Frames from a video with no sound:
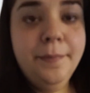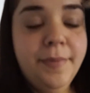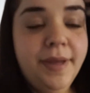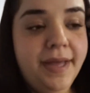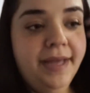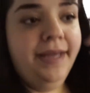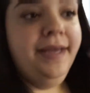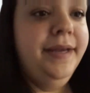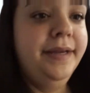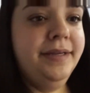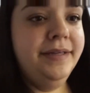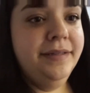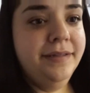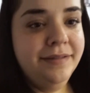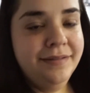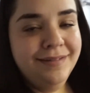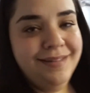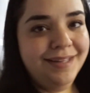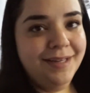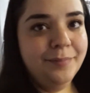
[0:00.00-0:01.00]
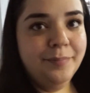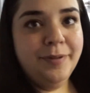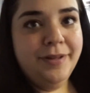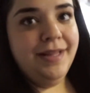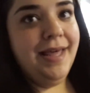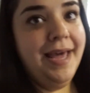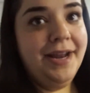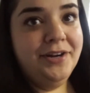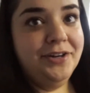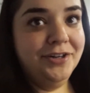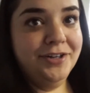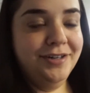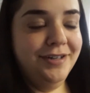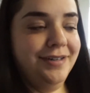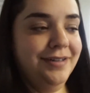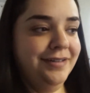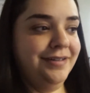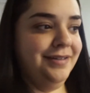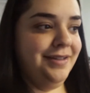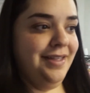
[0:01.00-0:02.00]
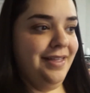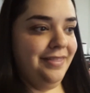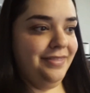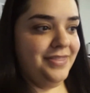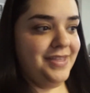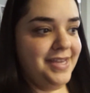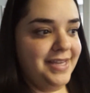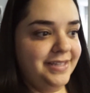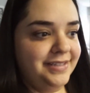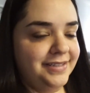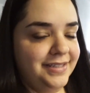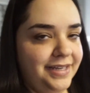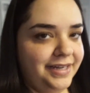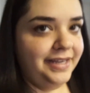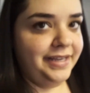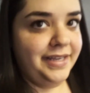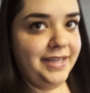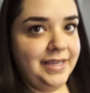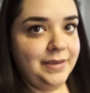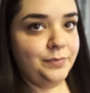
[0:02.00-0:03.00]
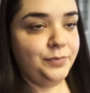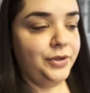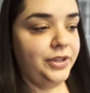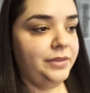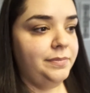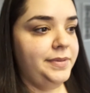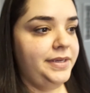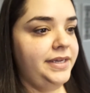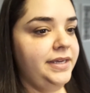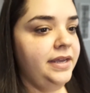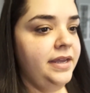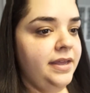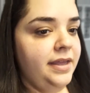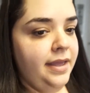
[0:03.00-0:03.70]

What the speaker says: my like planner things that I keep with me.